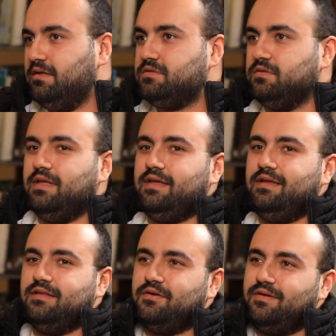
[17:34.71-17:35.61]
So the
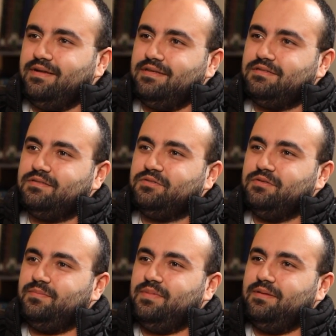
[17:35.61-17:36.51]
guitarist
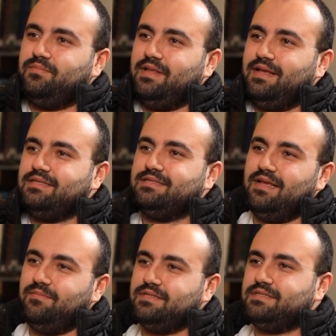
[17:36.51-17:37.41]
should be play
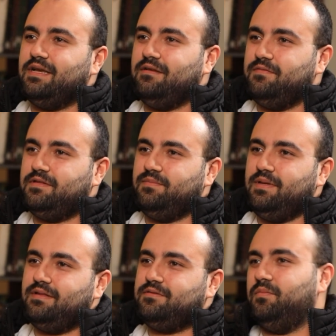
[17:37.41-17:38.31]
same scale with me
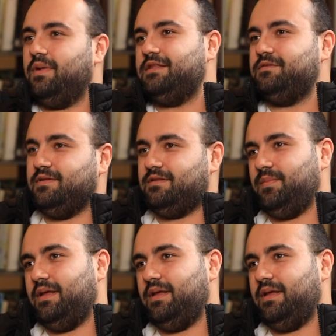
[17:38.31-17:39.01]
to match with me.